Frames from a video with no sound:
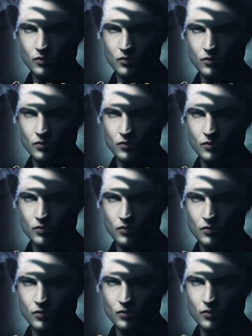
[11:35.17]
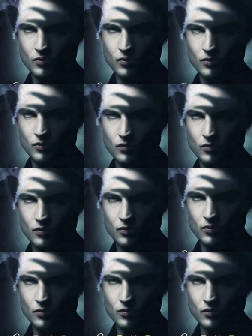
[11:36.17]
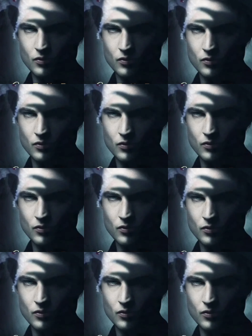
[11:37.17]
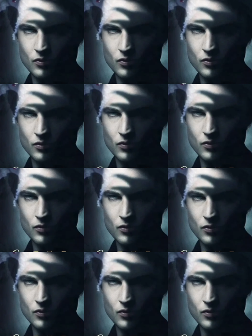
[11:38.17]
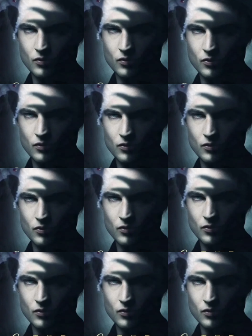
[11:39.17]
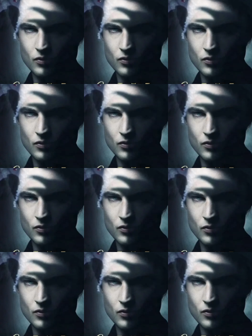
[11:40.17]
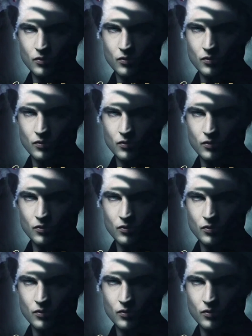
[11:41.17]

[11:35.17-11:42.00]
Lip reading: (not speaking)